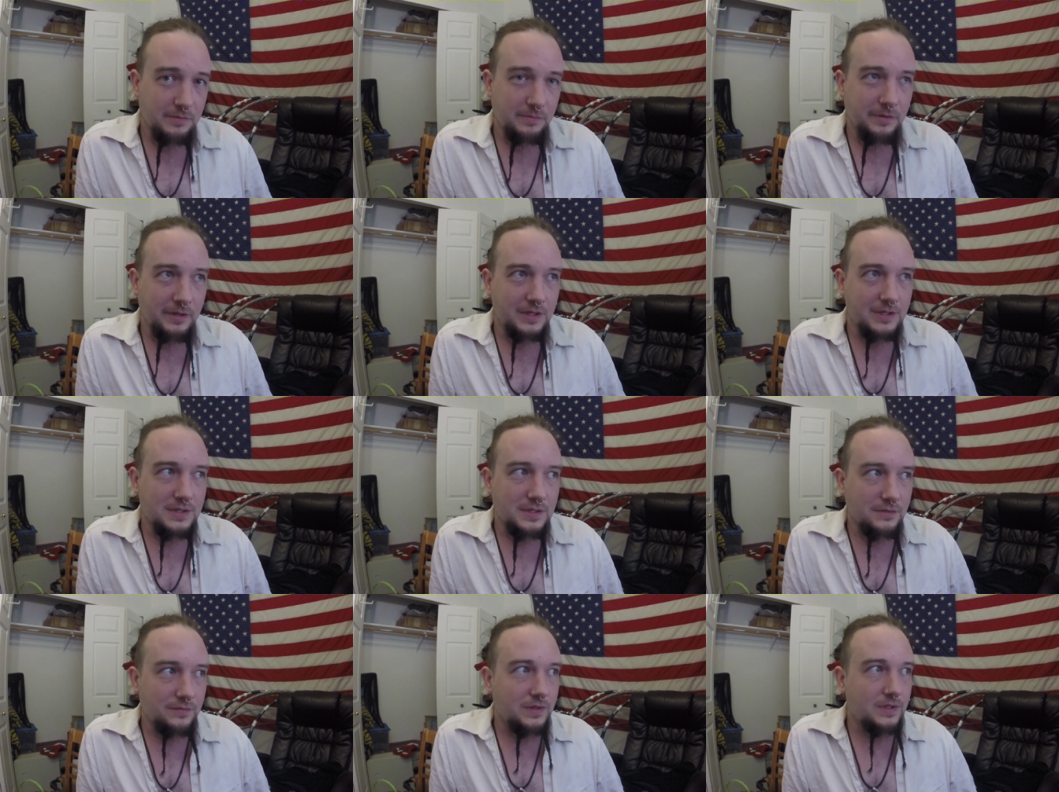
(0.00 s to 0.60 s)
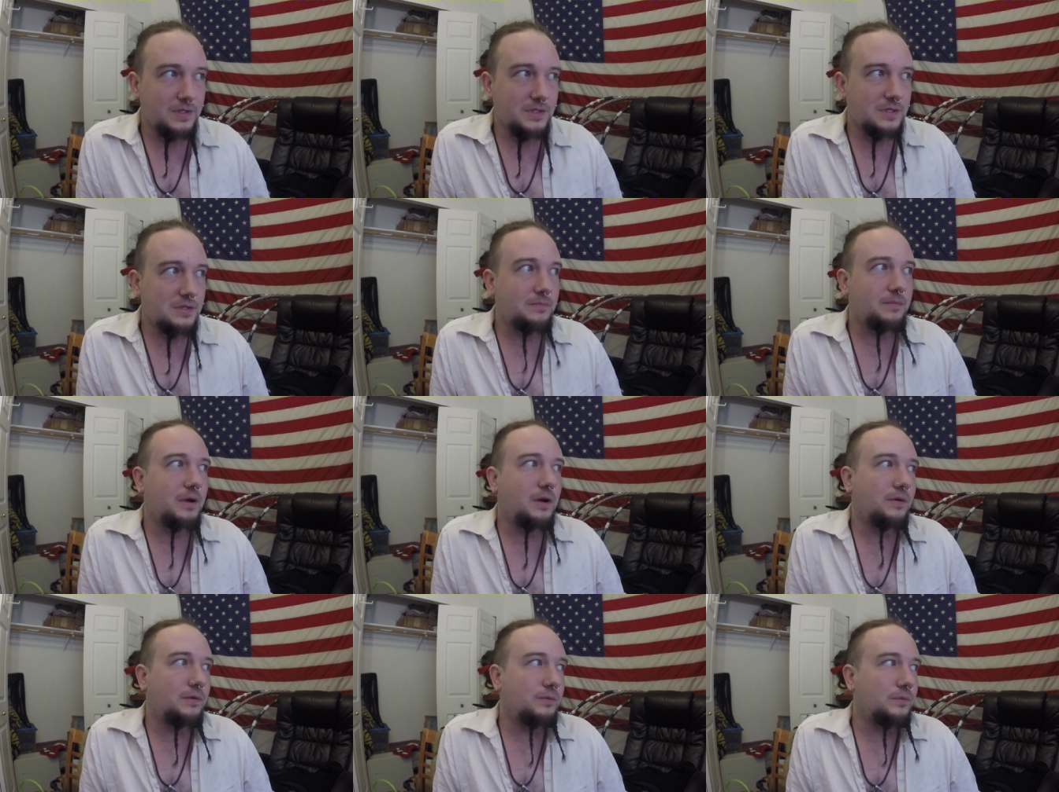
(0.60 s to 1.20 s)
to me as if that's
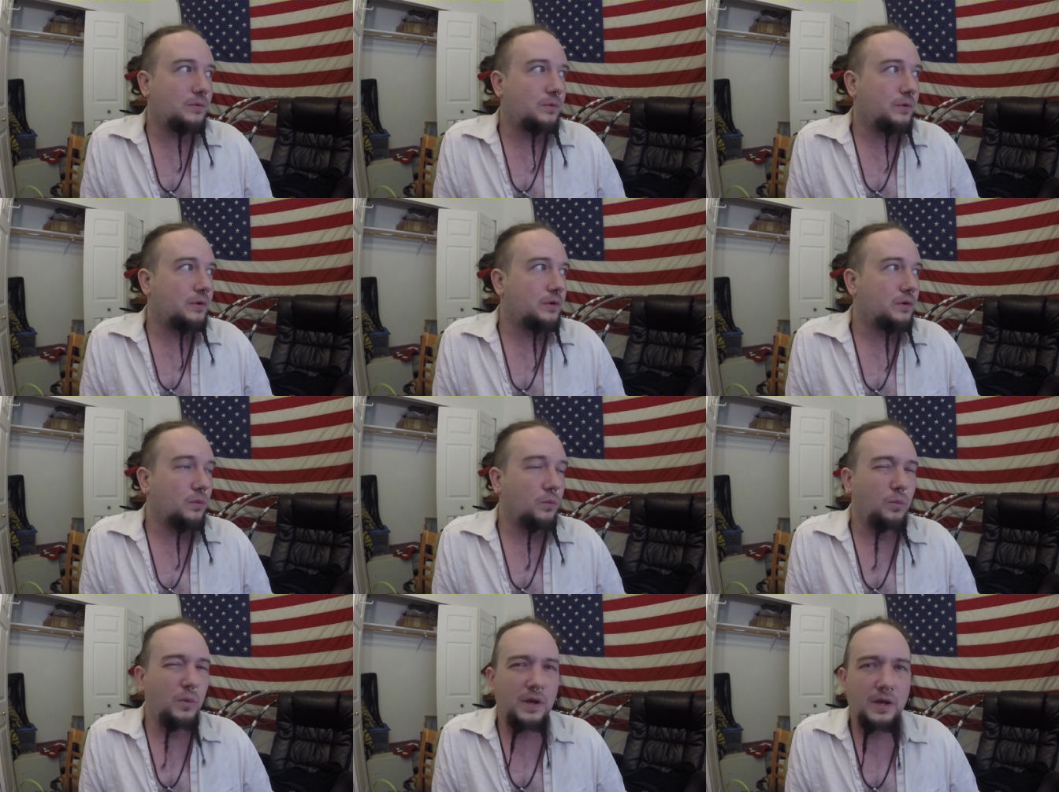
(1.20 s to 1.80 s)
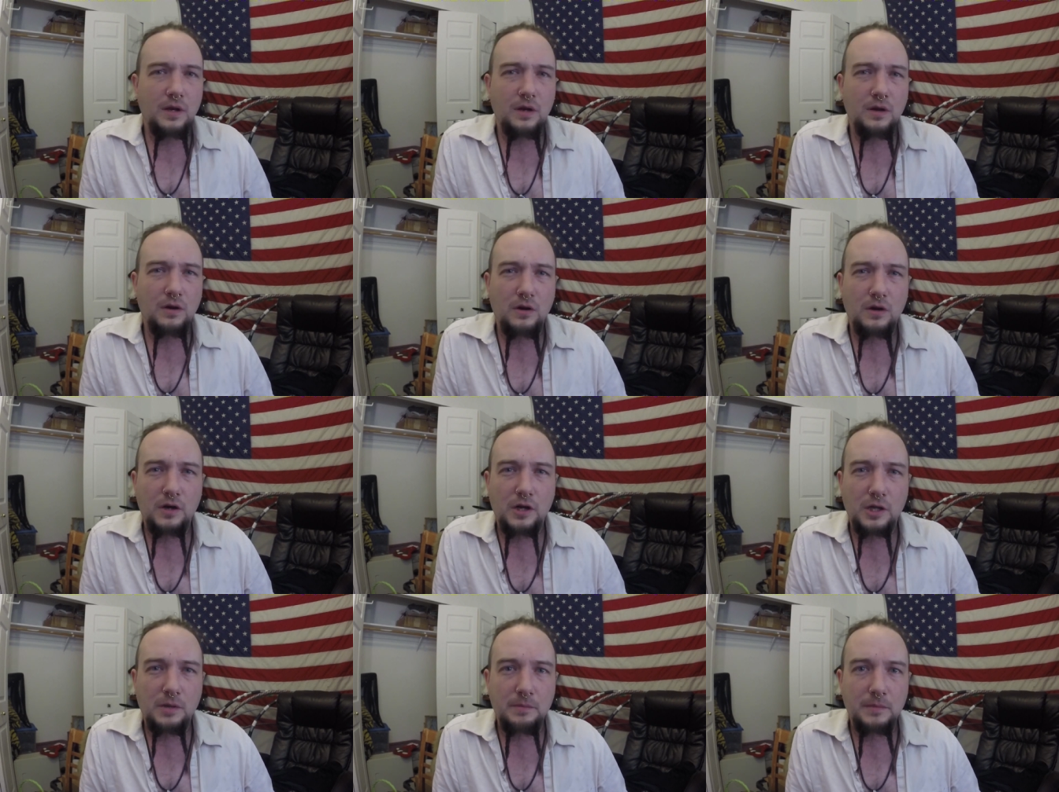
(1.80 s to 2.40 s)
somehow going to win an
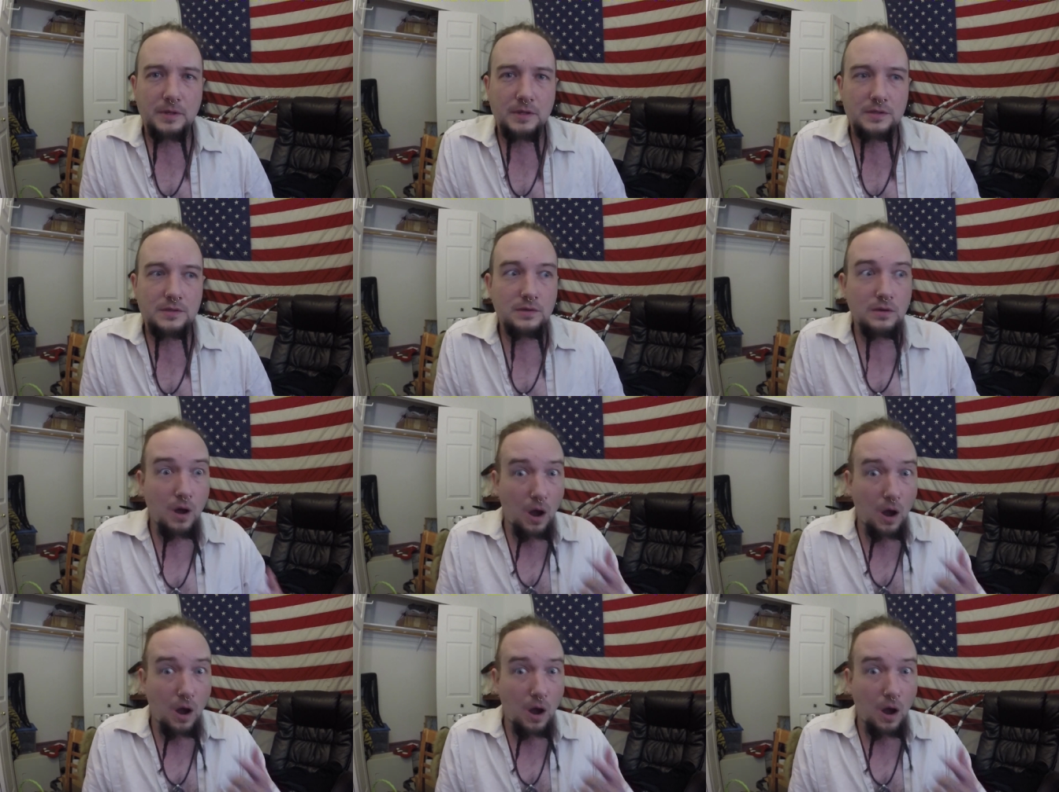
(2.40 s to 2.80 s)
argument.